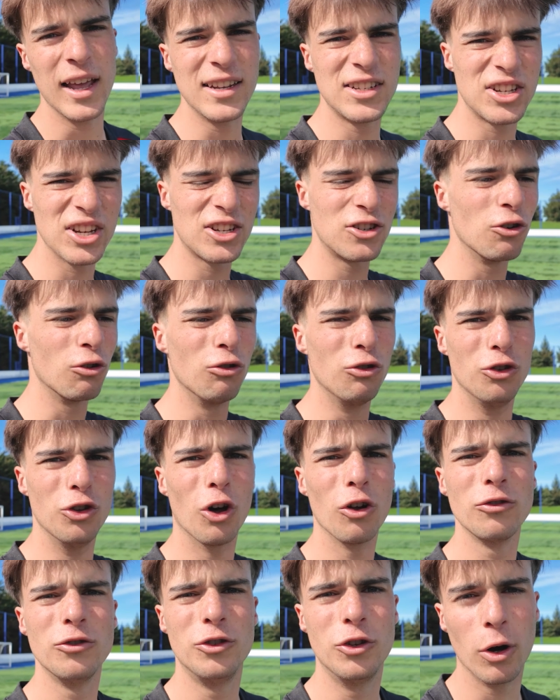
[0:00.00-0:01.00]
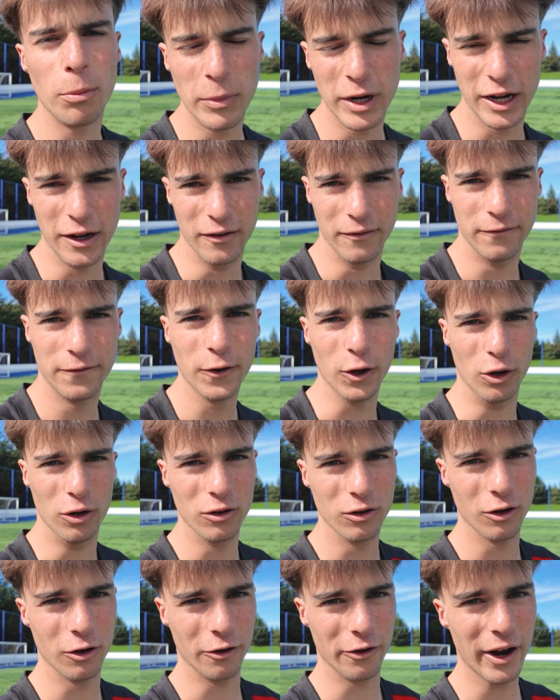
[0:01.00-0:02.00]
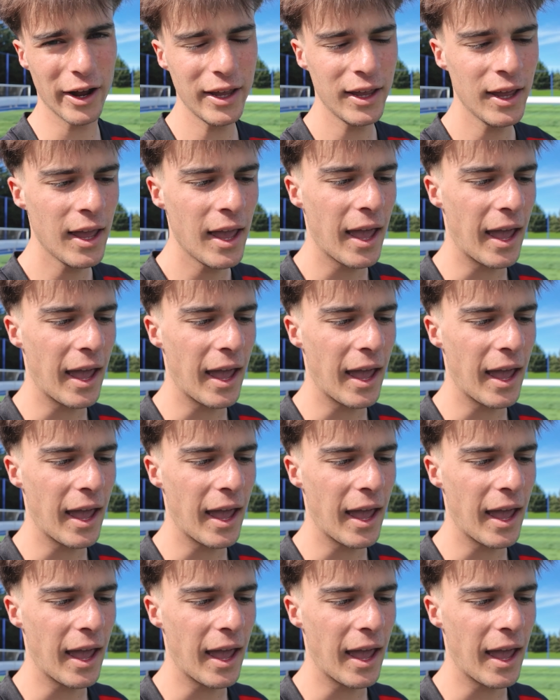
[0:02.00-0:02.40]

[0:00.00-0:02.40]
It's just your non-dominant foot, all right?